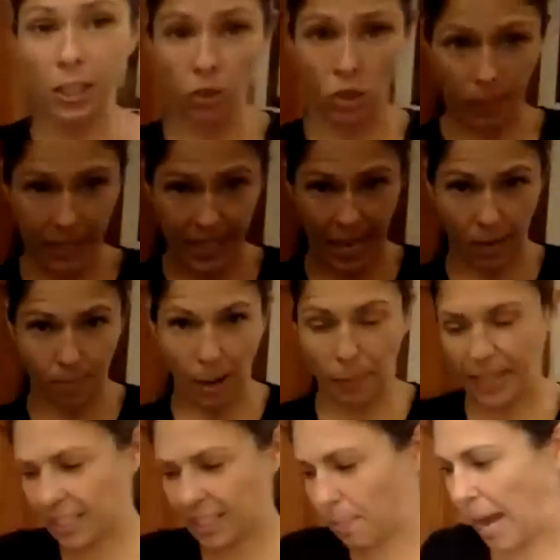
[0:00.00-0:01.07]
So I'm going to take my
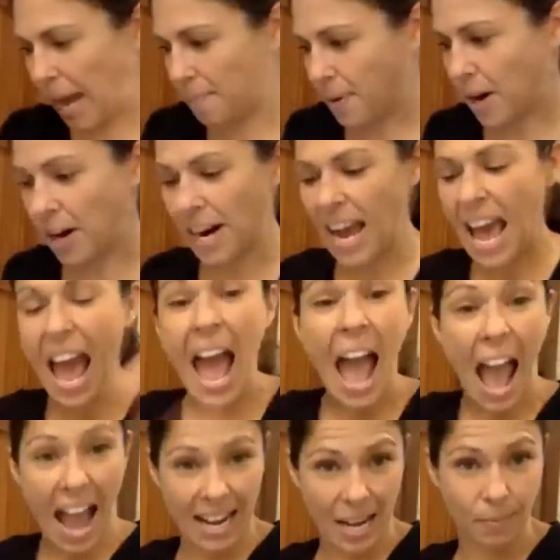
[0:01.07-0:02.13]
piece of paper
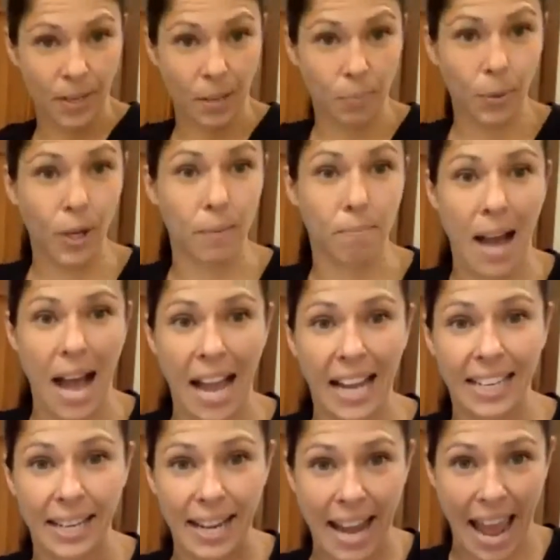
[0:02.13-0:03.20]
and I'm going to put my
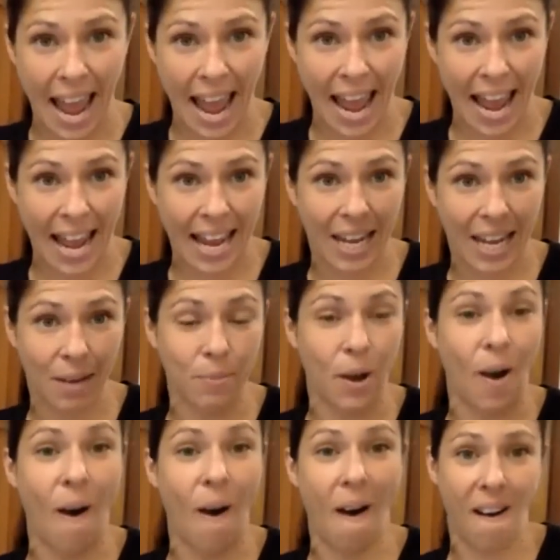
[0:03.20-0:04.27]
name
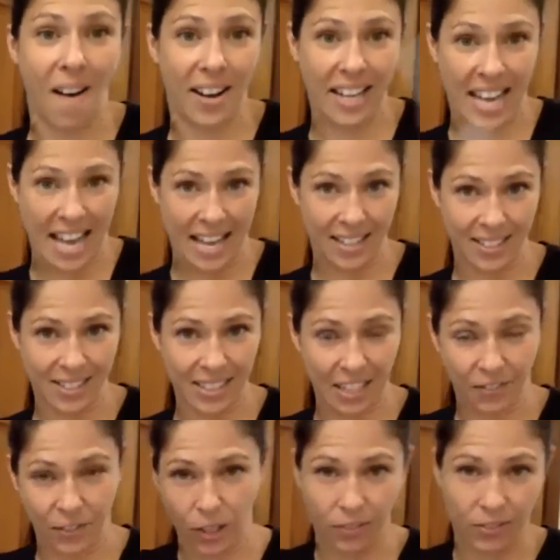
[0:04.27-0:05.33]
on it.
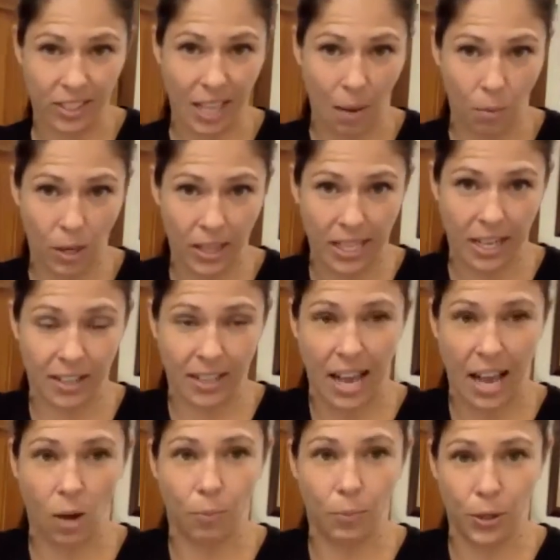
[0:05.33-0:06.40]
If you have someone there to
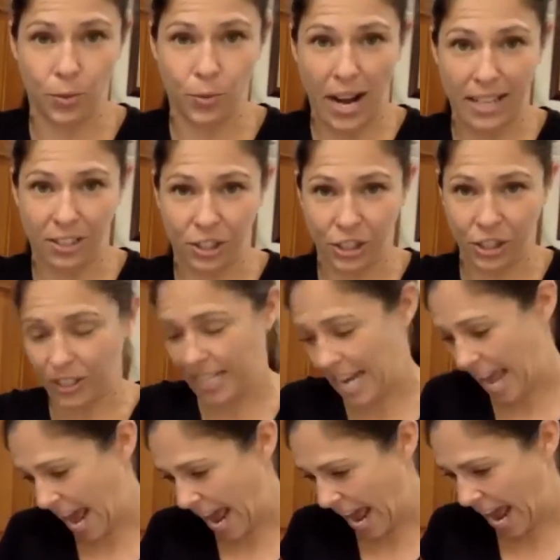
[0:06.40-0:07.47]
help you write your
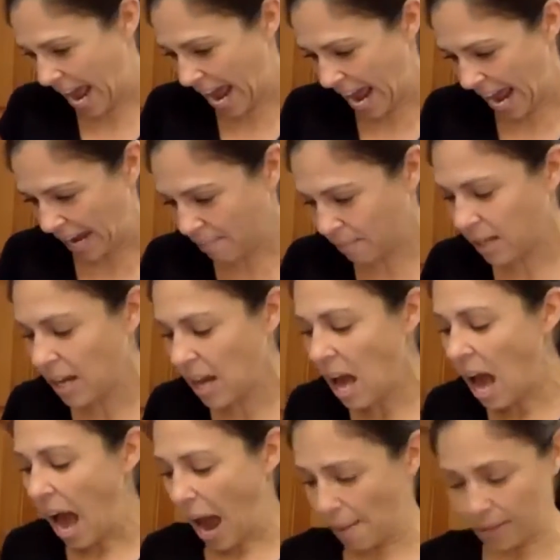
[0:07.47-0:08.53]
name,
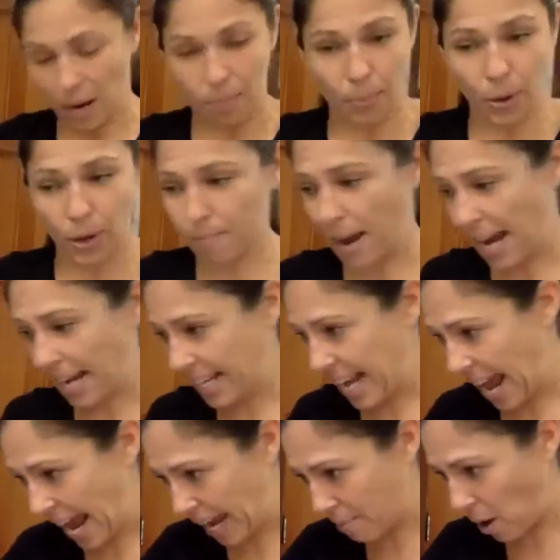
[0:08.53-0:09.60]
I'm going to put my
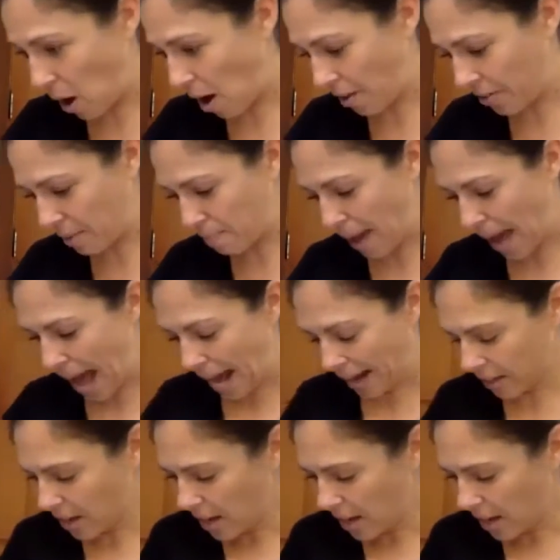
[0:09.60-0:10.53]
name on the back.